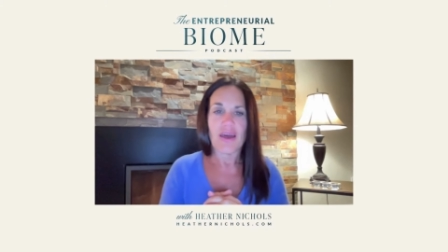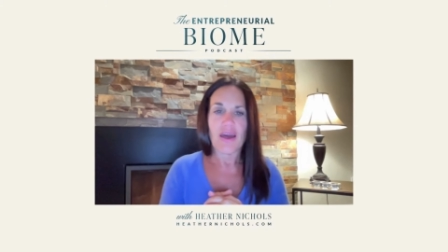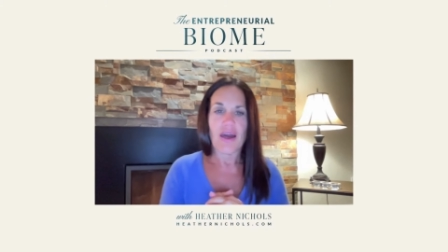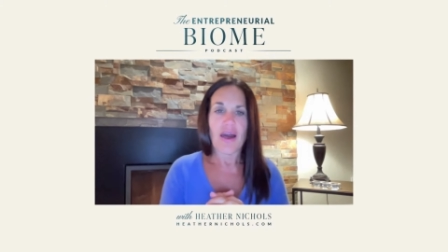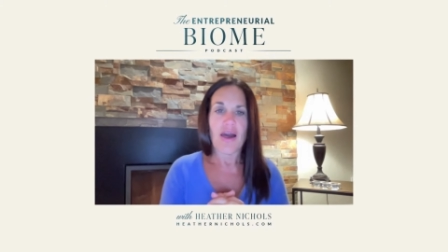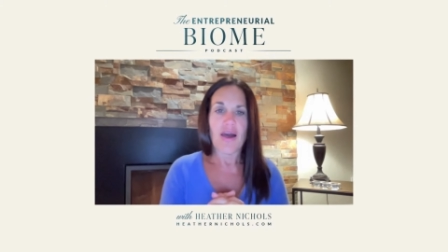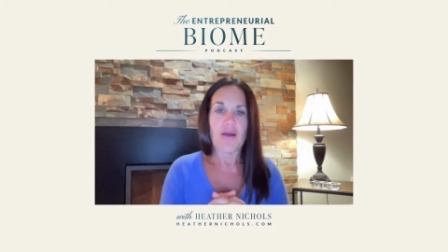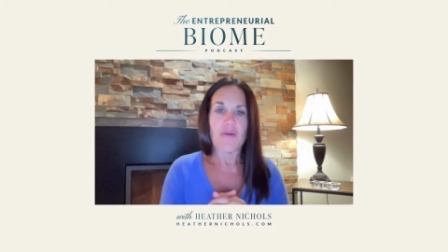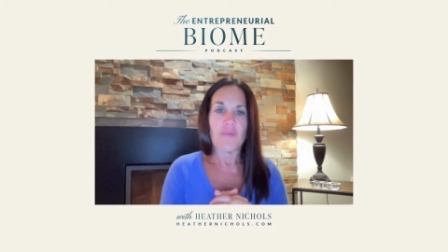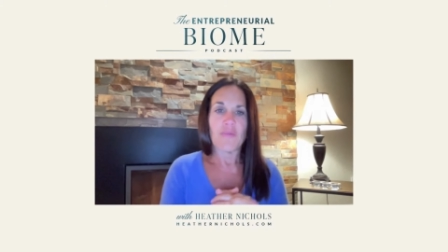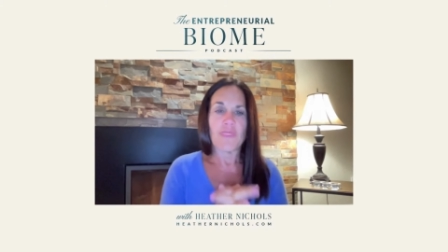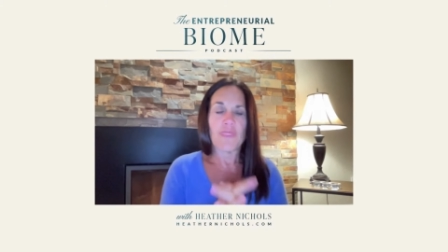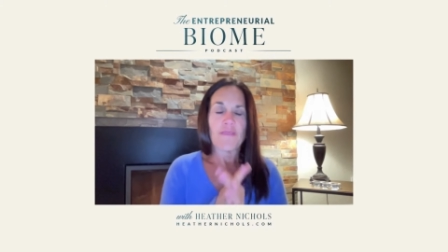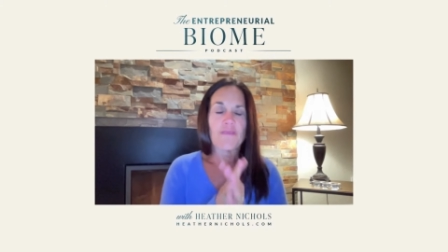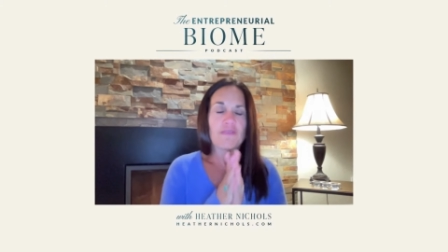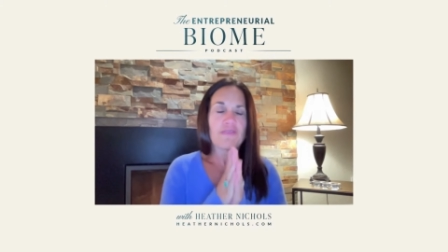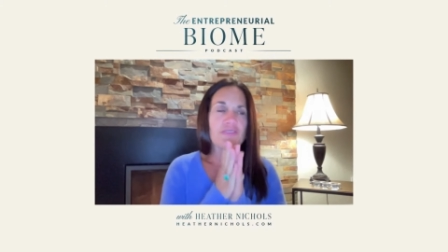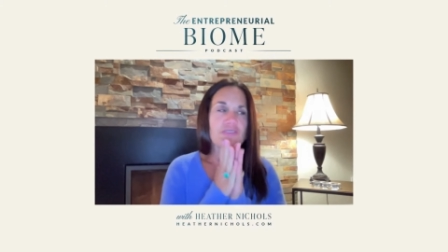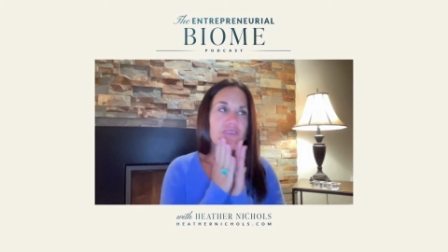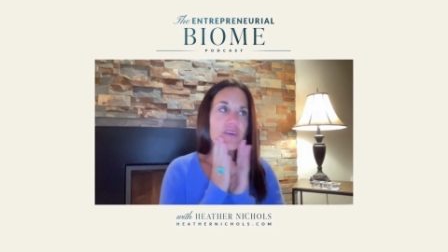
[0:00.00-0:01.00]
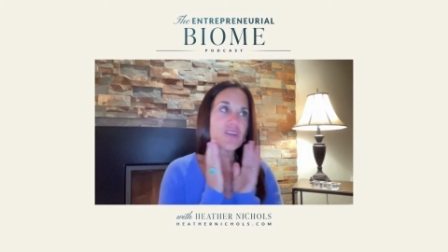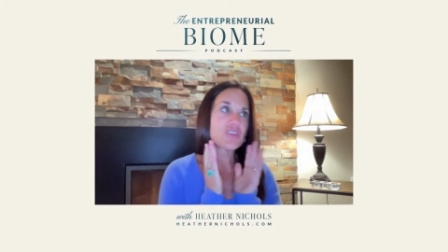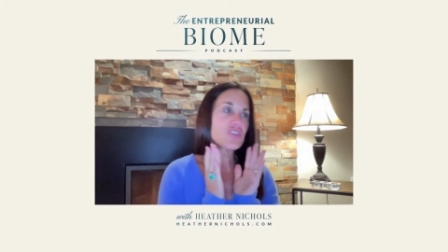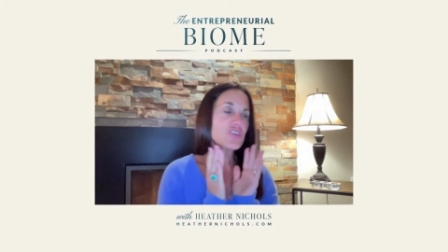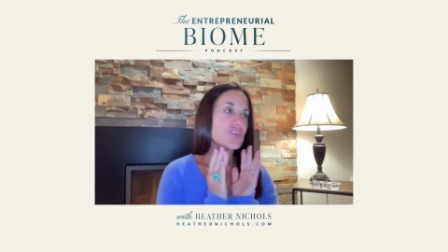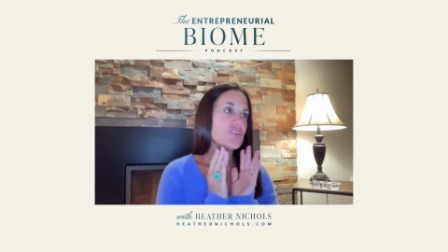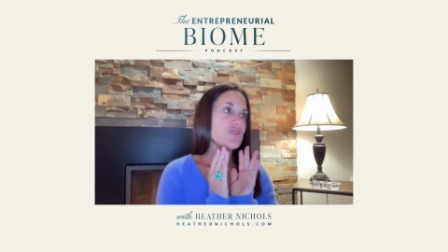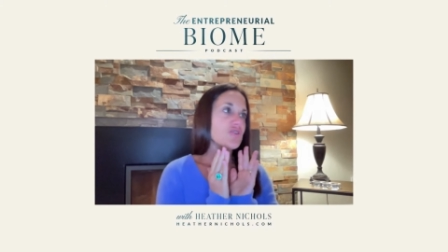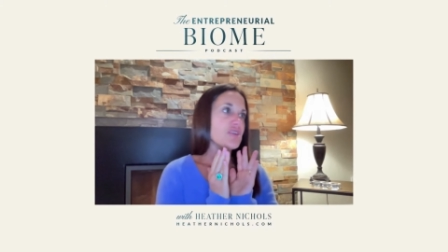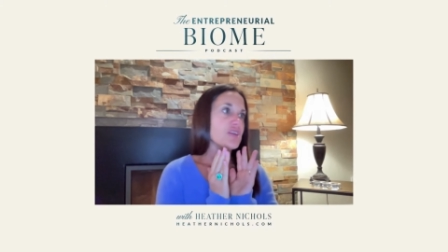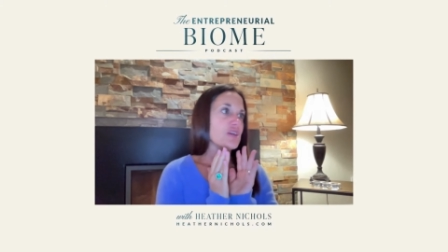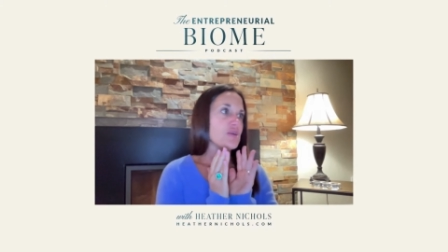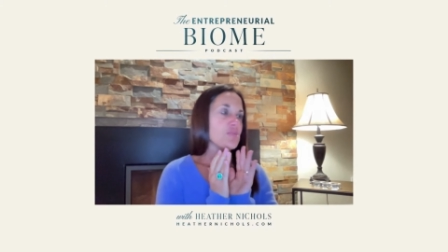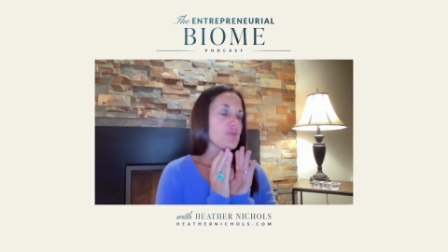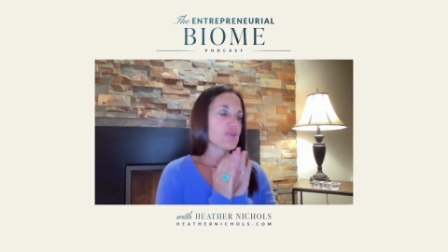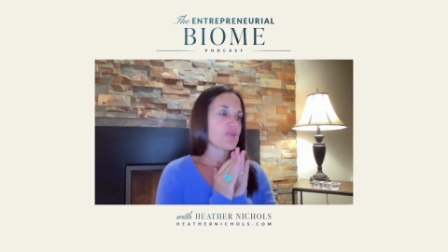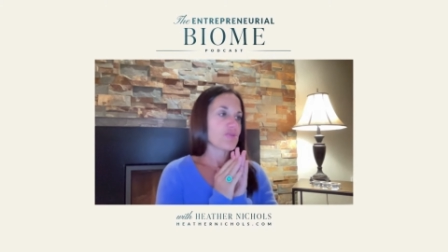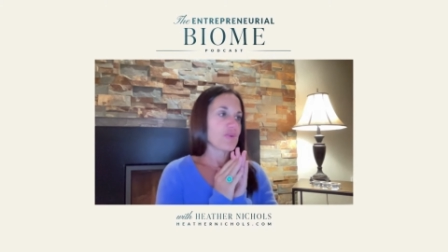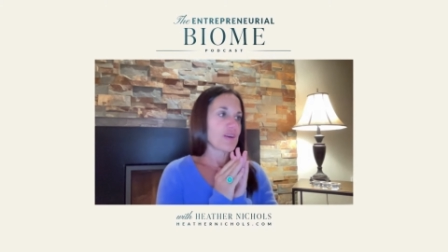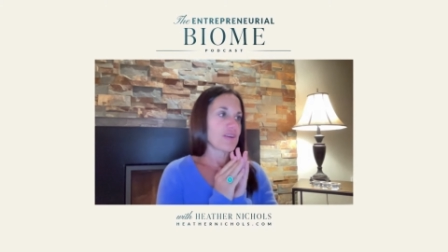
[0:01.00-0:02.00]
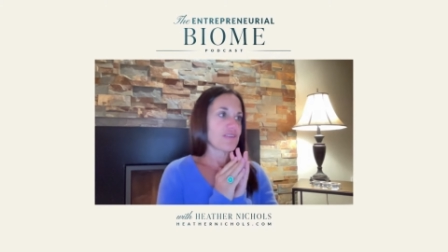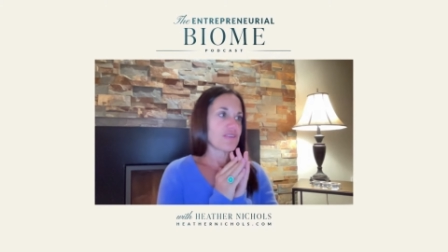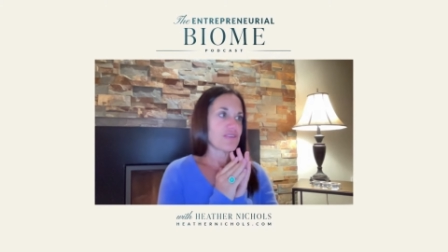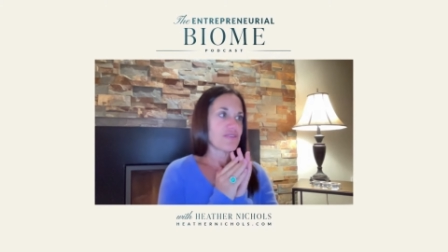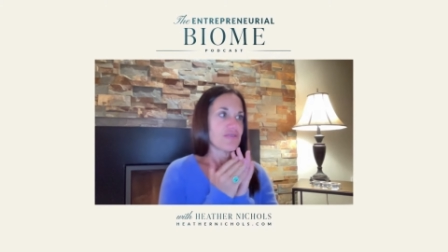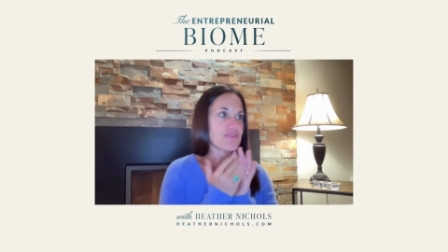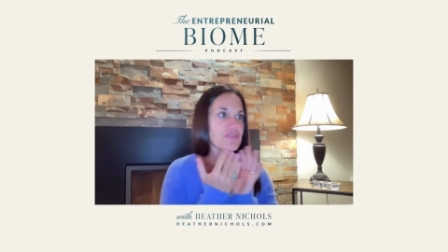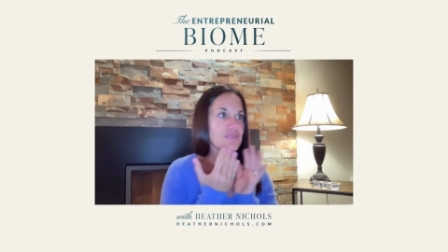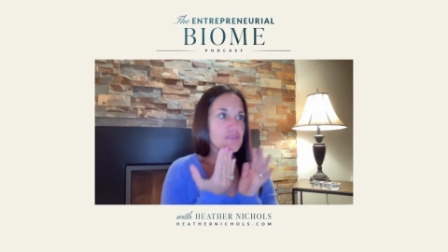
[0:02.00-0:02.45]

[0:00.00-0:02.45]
um, such a unique perspective.